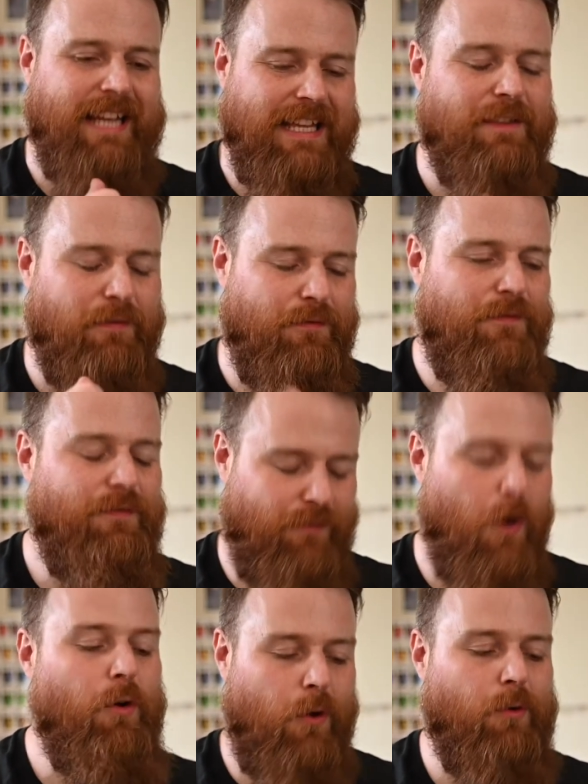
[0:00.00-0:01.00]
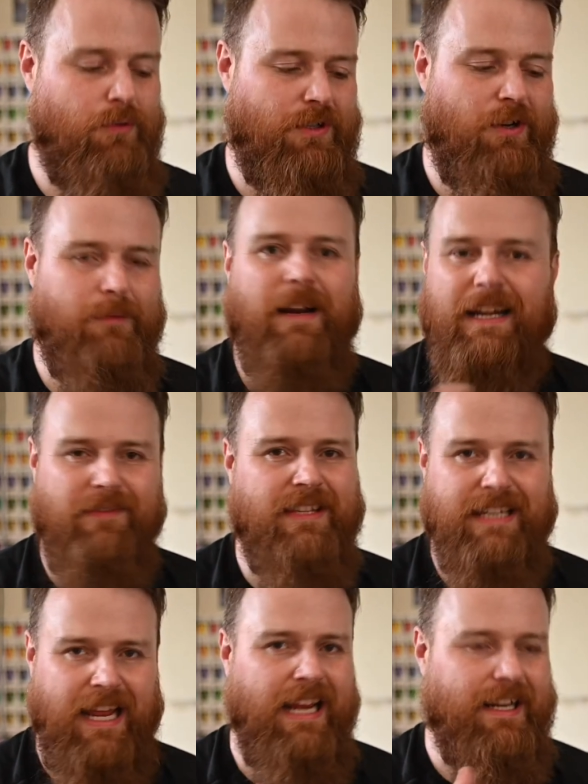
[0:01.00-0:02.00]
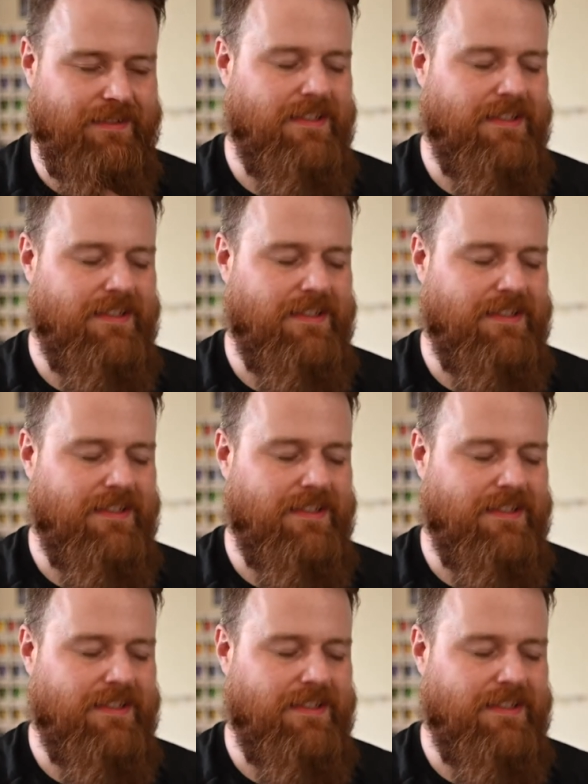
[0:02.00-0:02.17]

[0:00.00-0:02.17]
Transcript: the photos home, not even the negatives.